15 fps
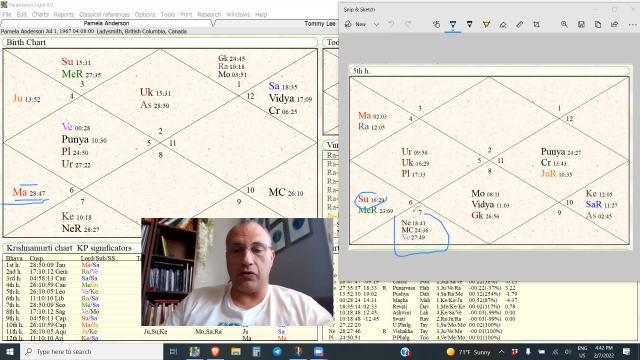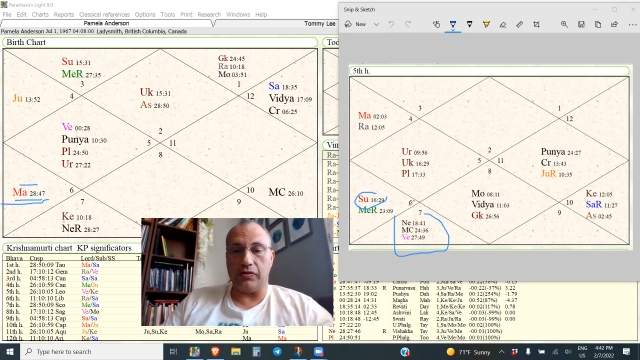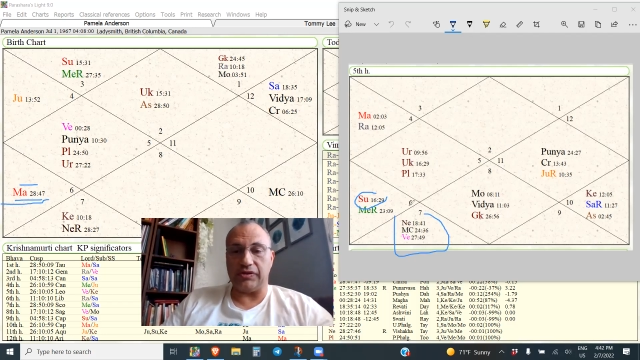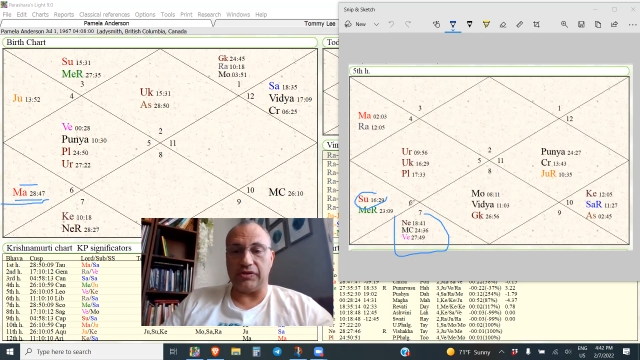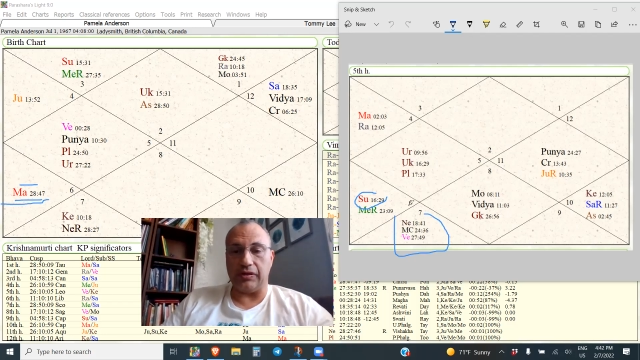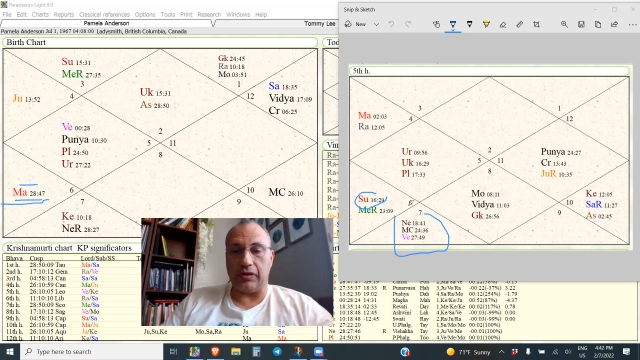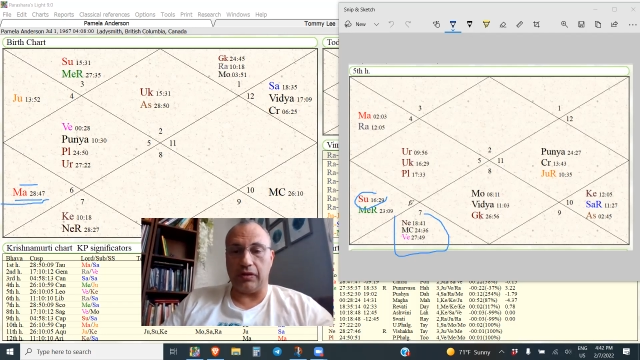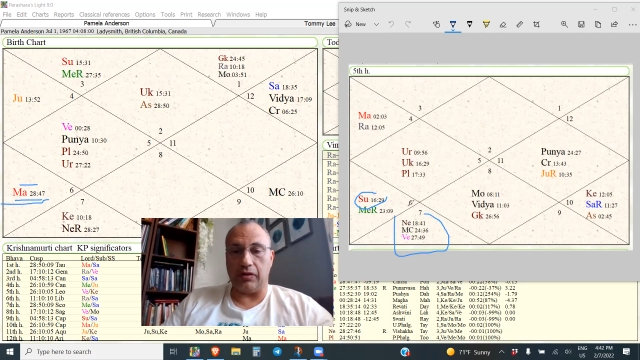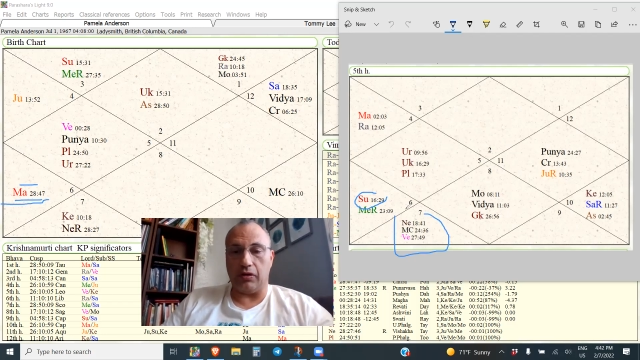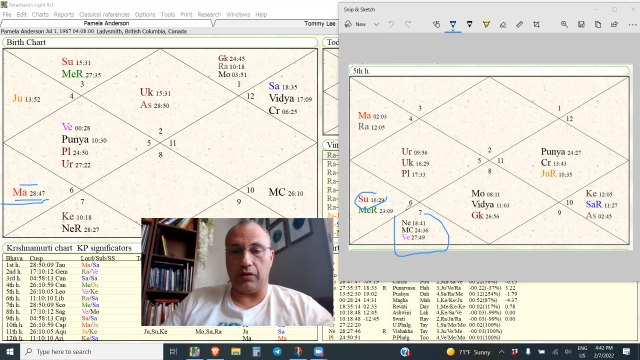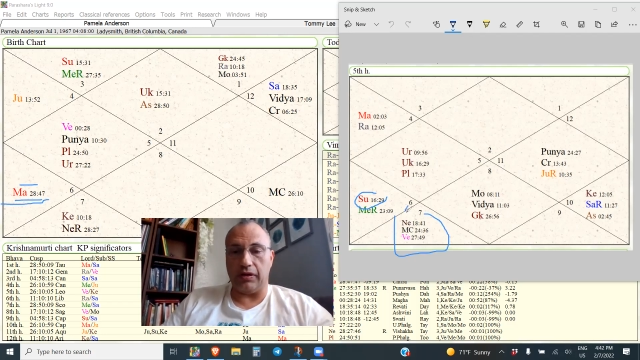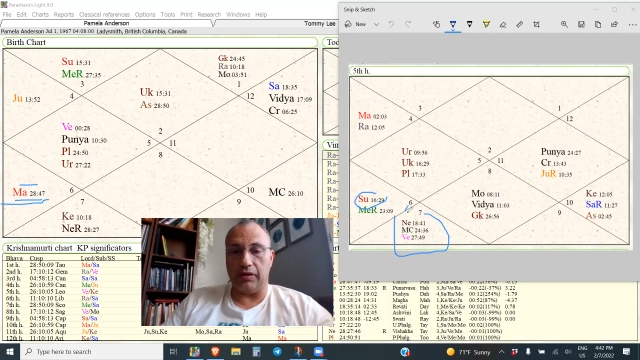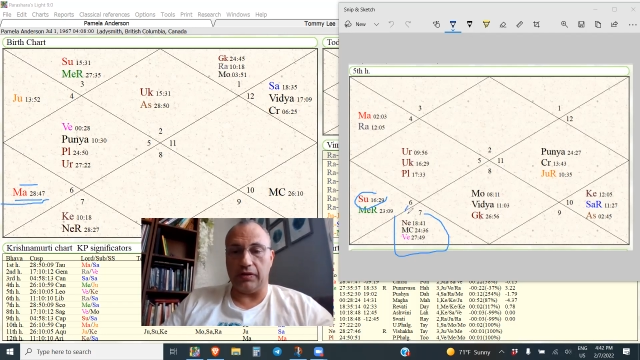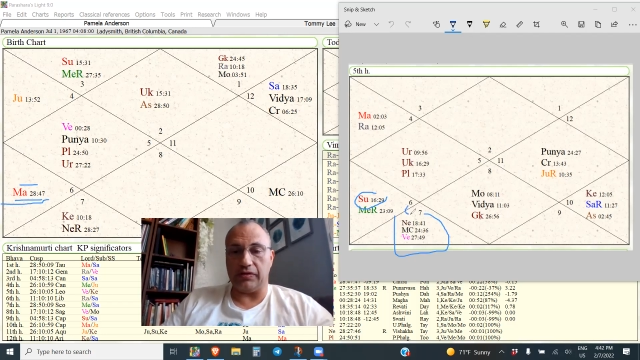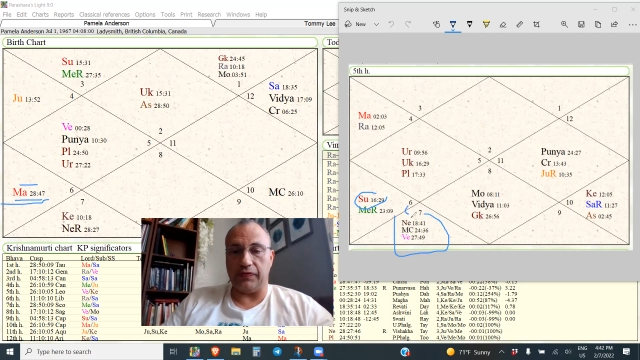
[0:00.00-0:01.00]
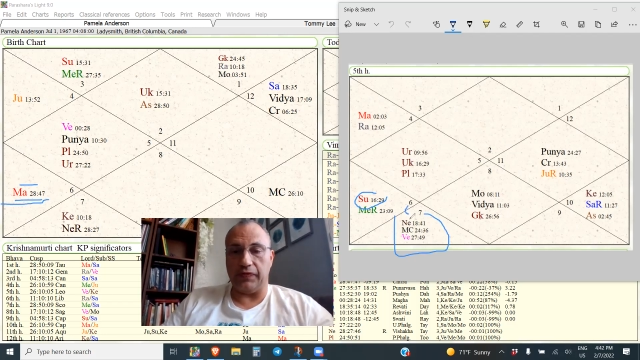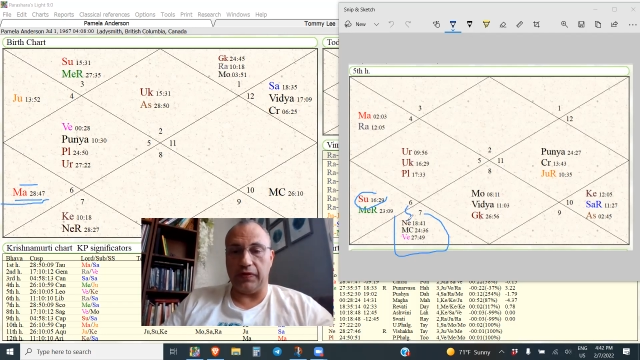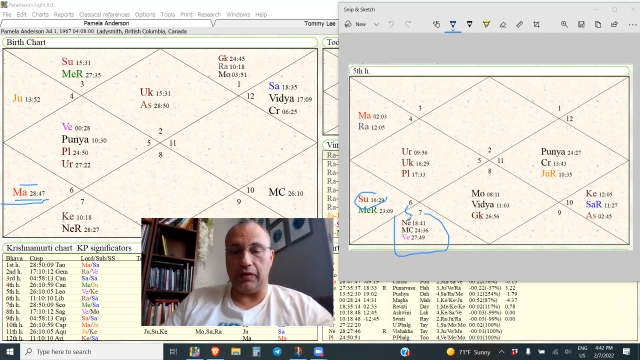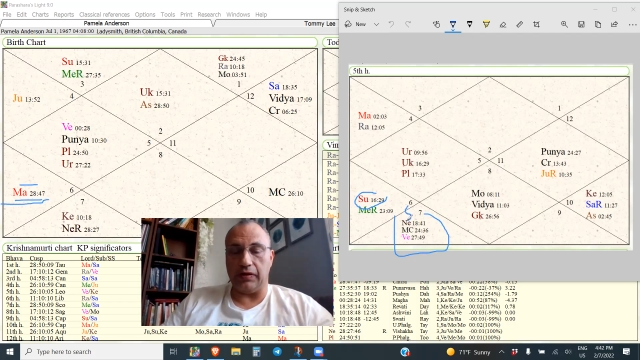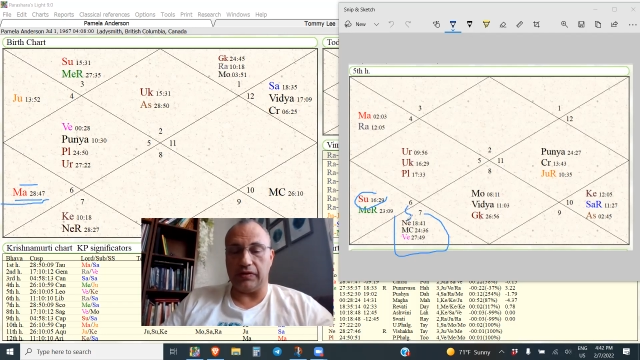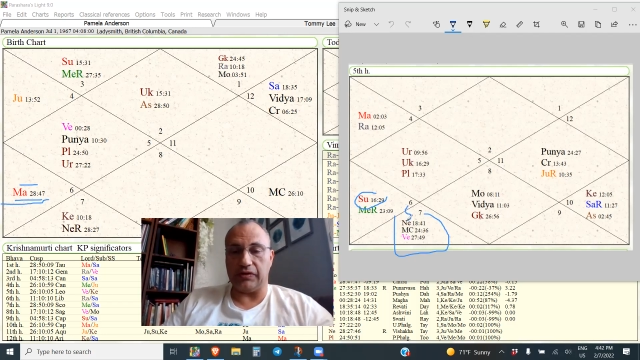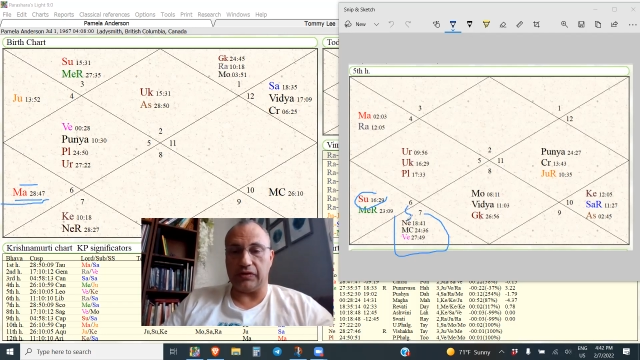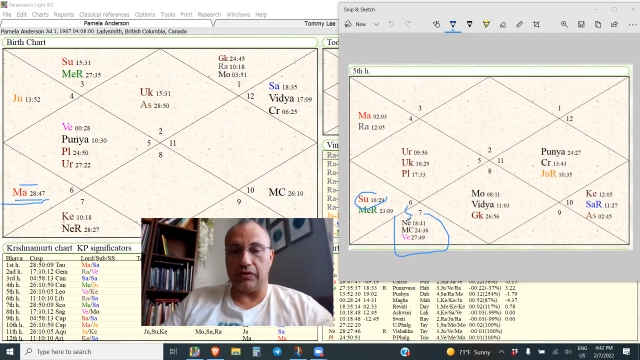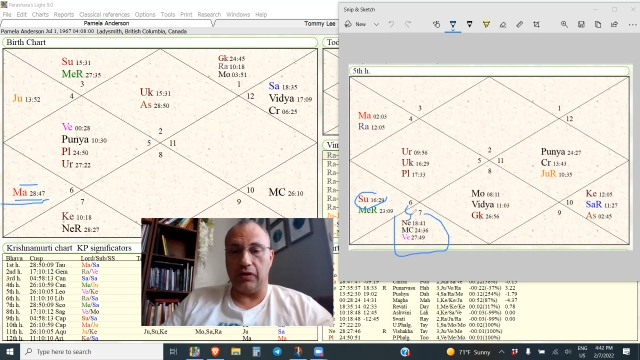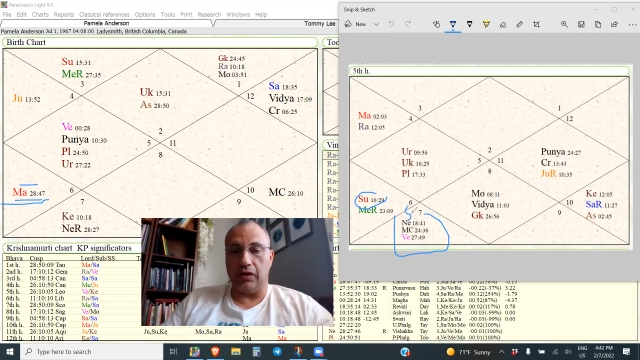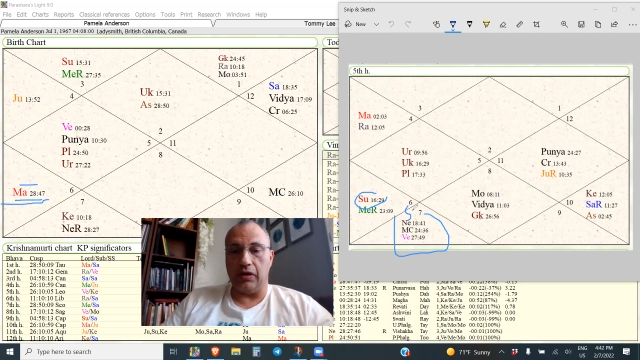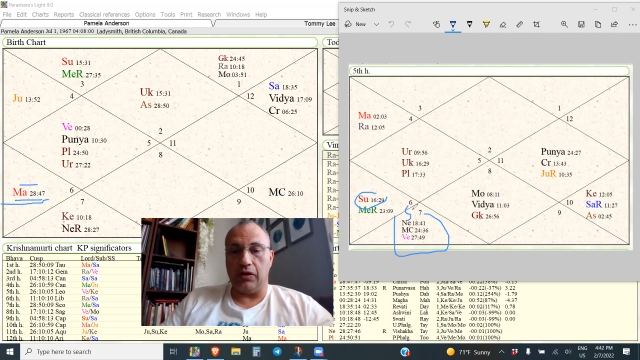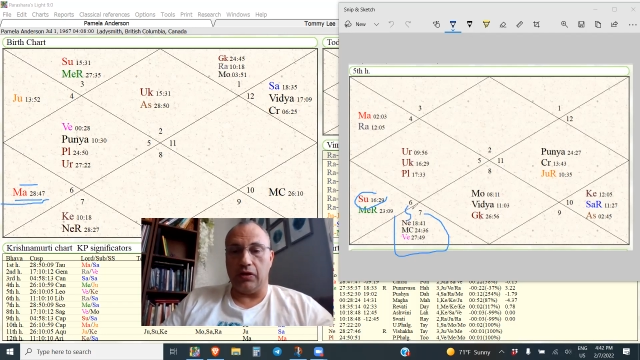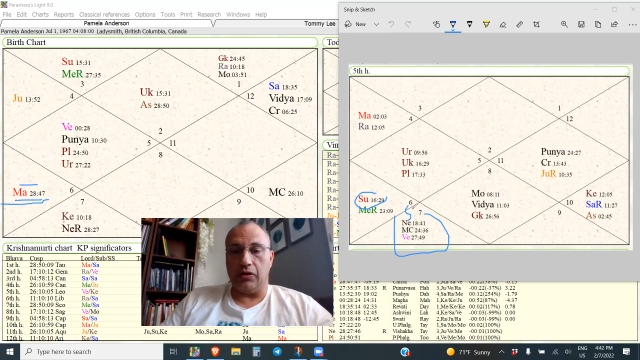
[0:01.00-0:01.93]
her sun on his Venus.